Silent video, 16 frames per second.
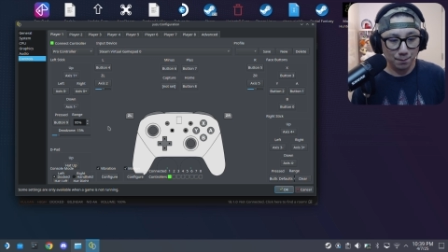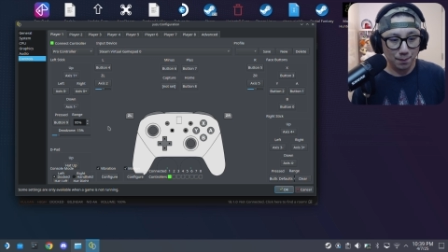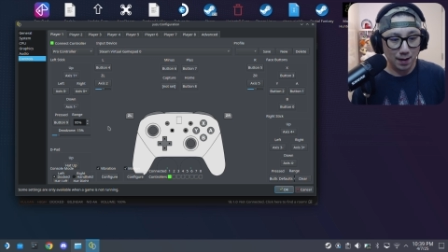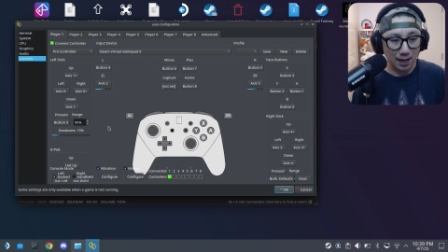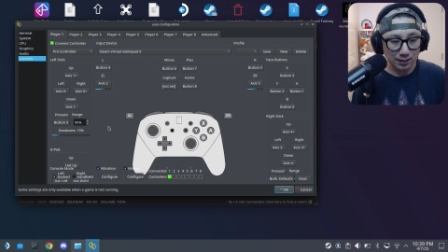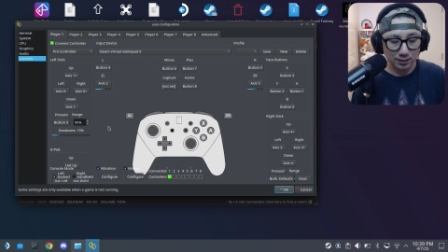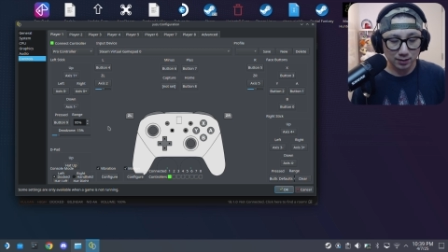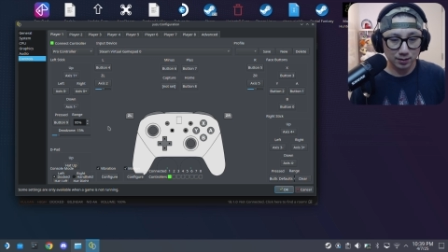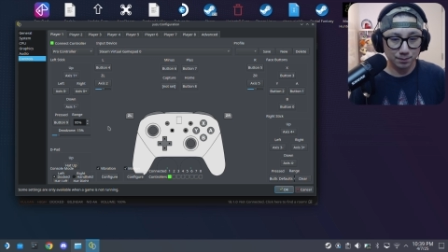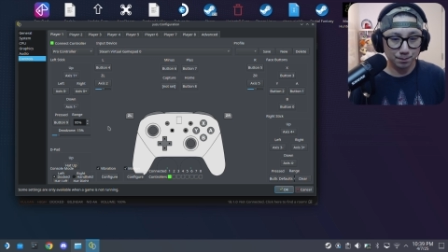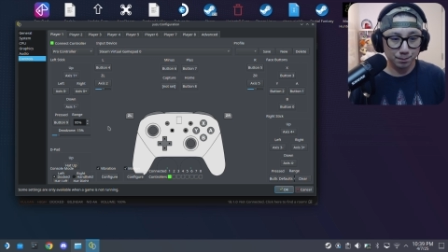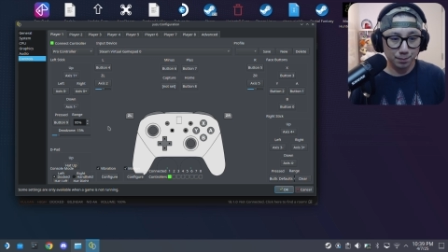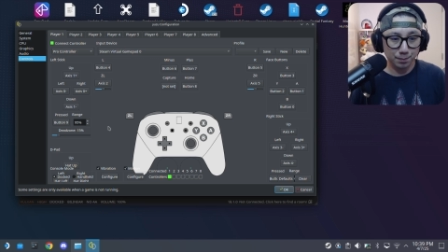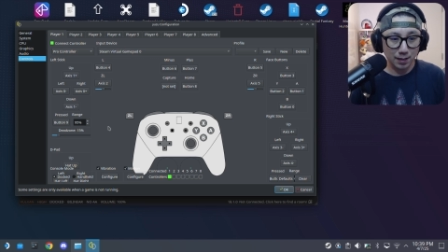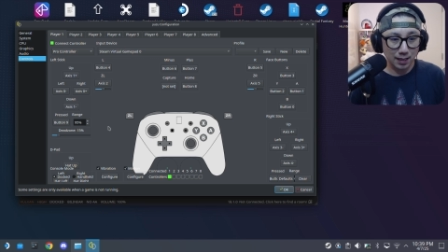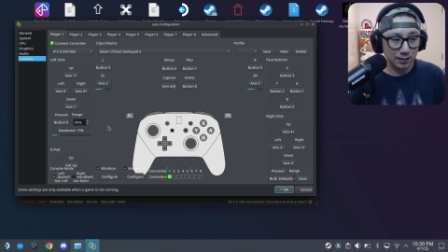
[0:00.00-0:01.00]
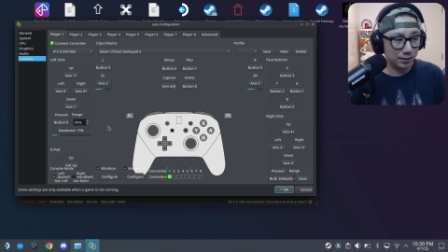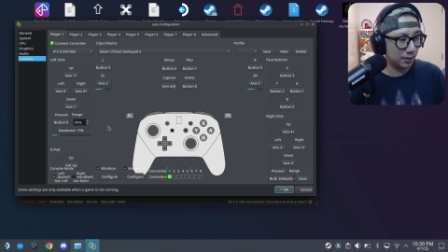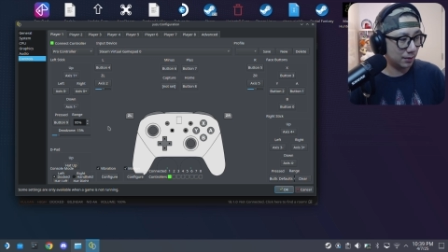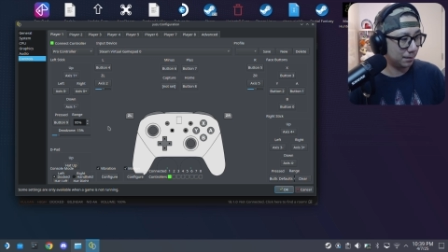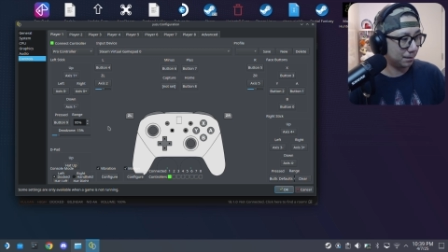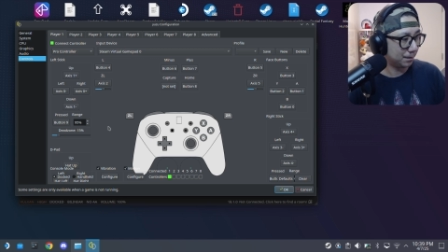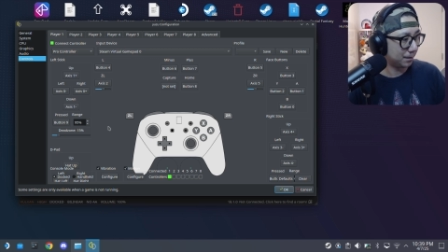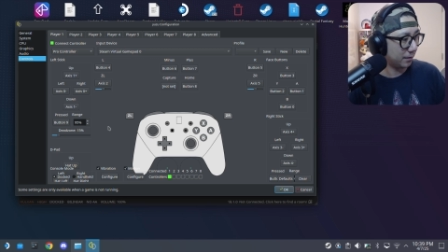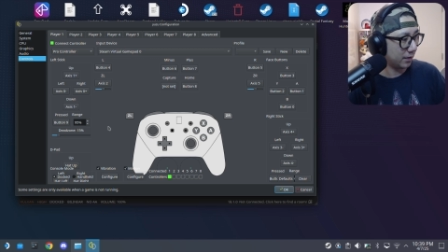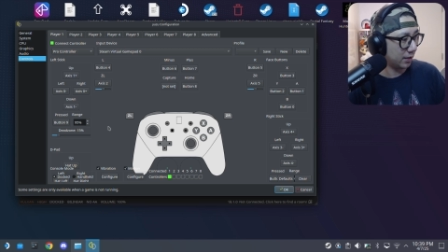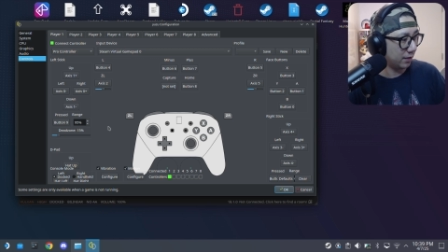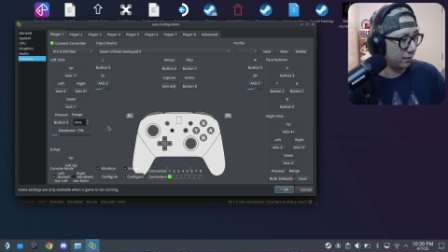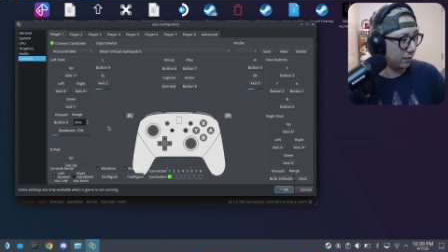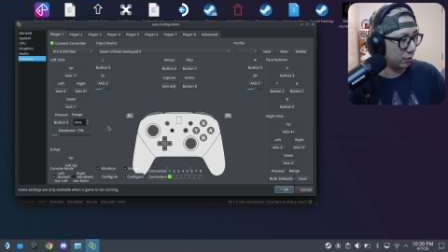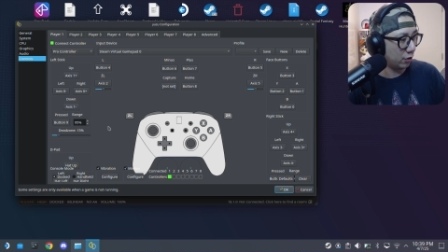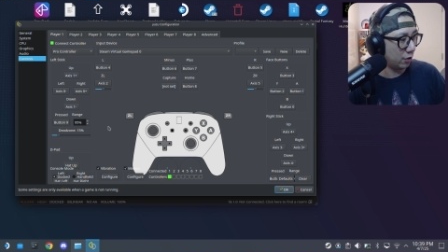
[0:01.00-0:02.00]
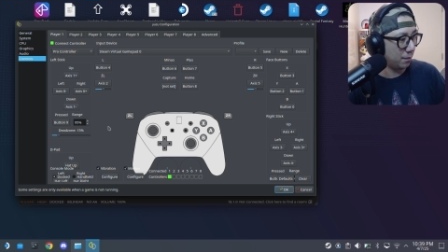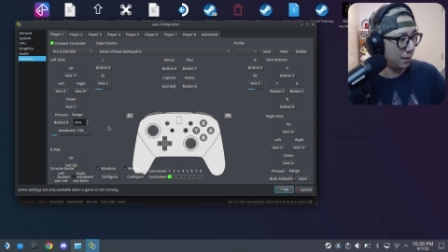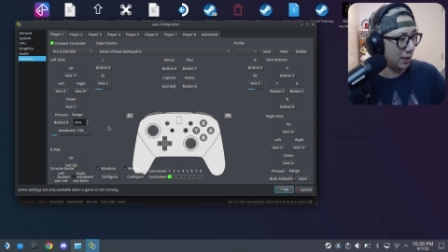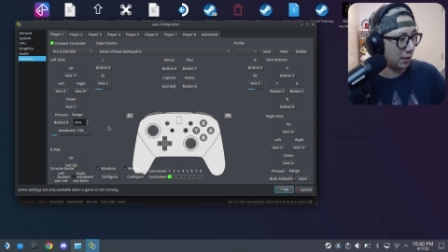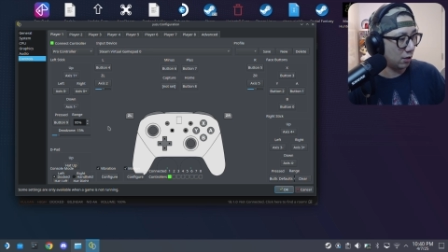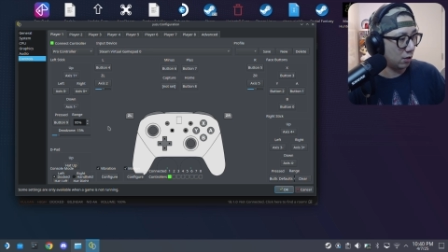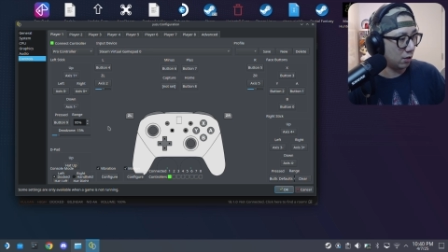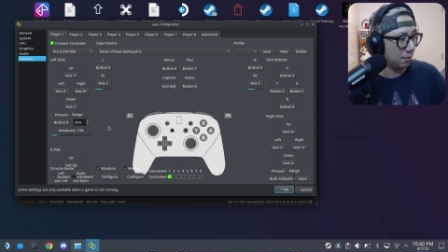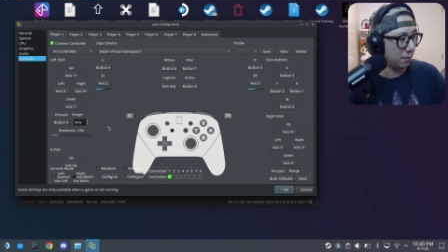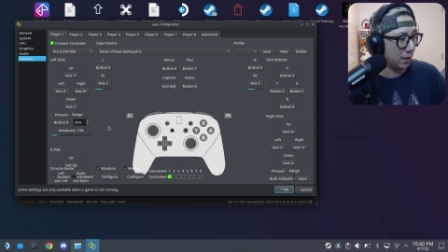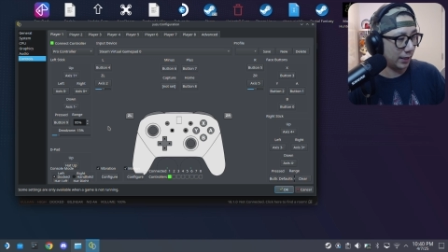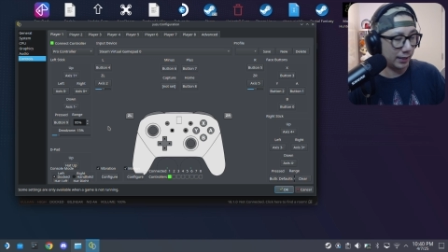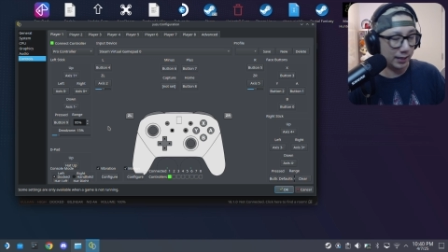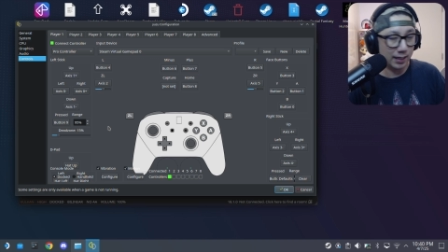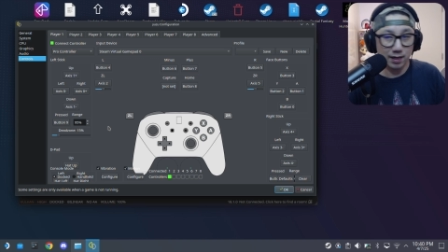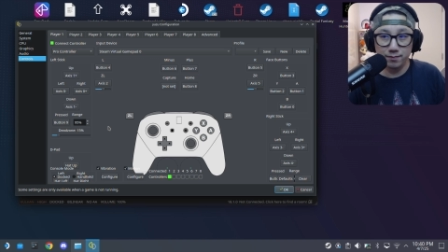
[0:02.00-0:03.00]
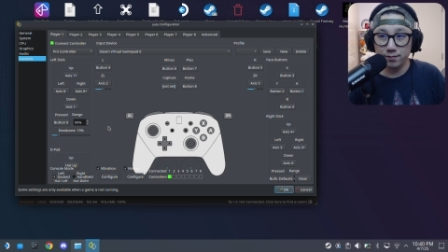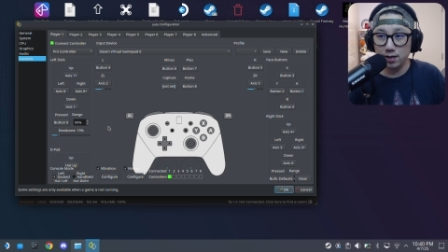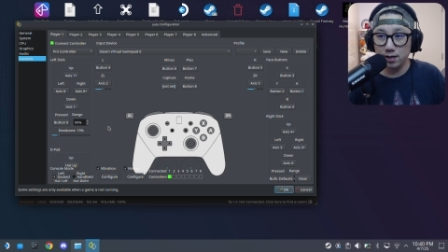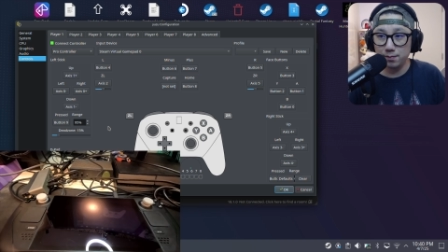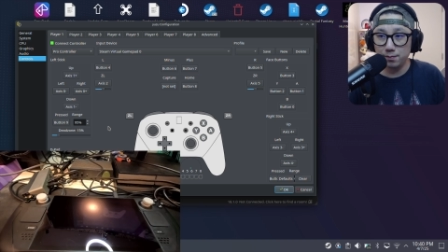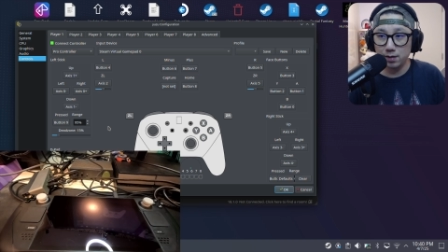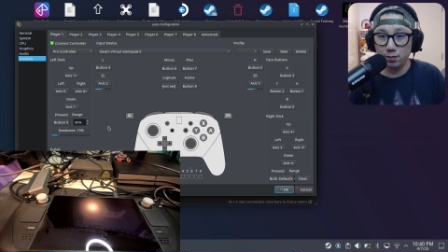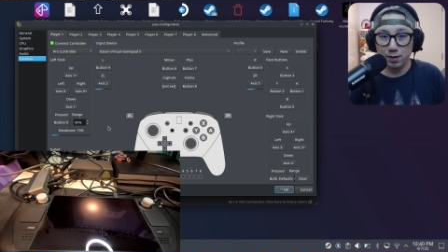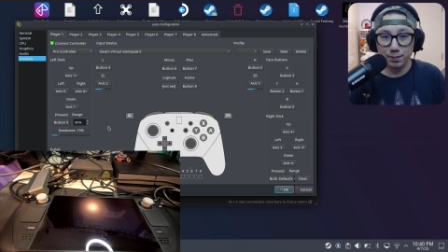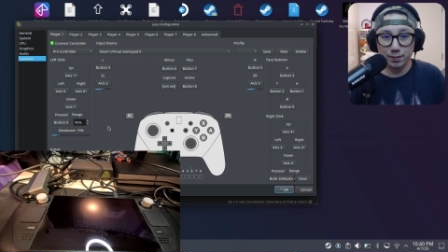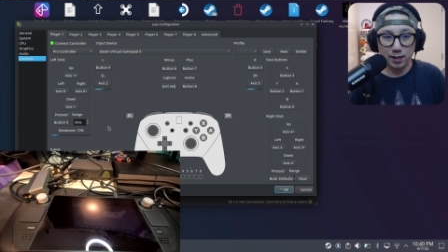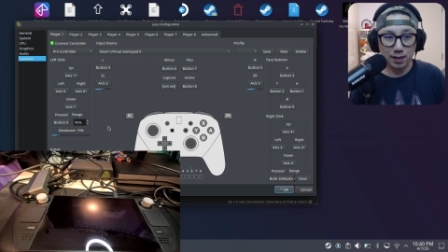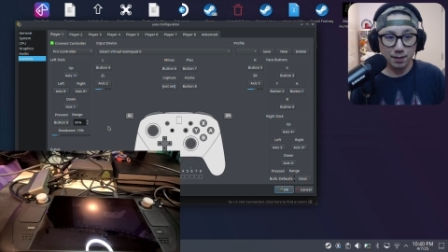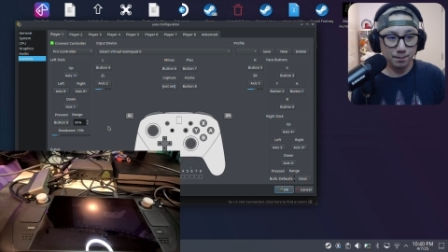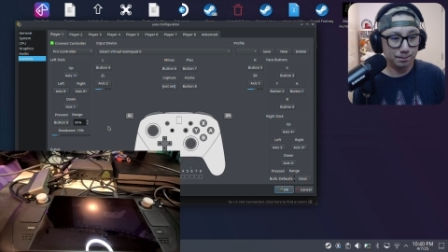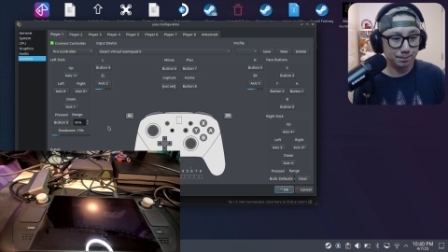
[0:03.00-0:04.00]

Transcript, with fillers: But, but, if I turn back on my camera, my webcam,